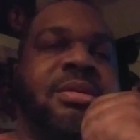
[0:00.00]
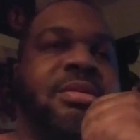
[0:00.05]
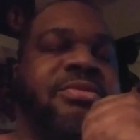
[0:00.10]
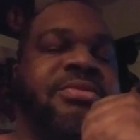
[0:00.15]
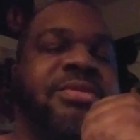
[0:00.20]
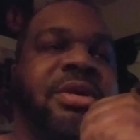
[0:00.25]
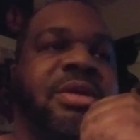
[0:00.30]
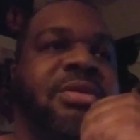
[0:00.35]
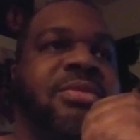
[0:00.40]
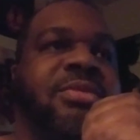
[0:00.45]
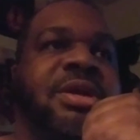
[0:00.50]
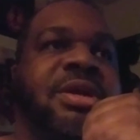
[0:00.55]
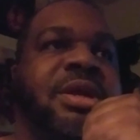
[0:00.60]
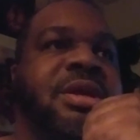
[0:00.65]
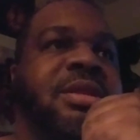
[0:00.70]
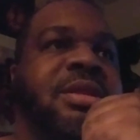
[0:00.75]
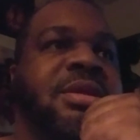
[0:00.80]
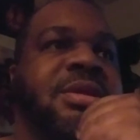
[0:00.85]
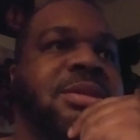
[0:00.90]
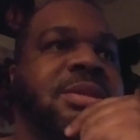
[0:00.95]
Fucking
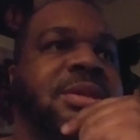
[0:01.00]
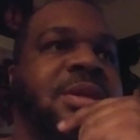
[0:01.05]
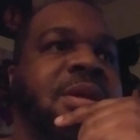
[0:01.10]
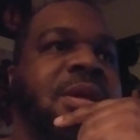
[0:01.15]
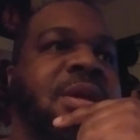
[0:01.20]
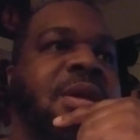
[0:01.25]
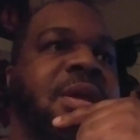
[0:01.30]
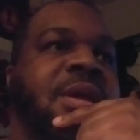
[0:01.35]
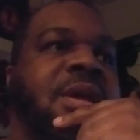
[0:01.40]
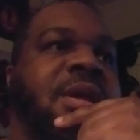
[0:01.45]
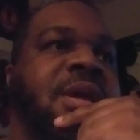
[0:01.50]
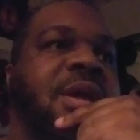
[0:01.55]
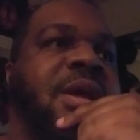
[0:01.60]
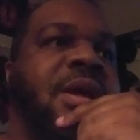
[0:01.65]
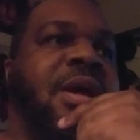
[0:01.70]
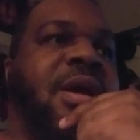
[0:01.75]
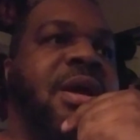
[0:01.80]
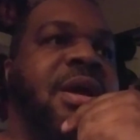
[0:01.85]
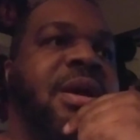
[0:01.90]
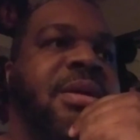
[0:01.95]
ridiculous.
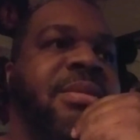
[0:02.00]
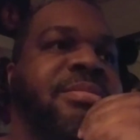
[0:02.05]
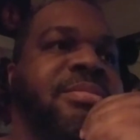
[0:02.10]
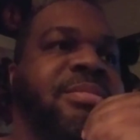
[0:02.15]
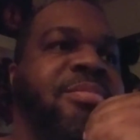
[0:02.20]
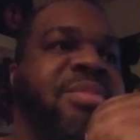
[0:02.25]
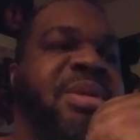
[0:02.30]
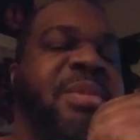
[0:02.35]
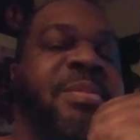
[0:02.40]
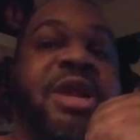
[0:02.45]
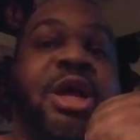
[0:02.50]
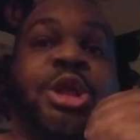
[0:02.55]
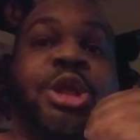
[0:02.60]
People like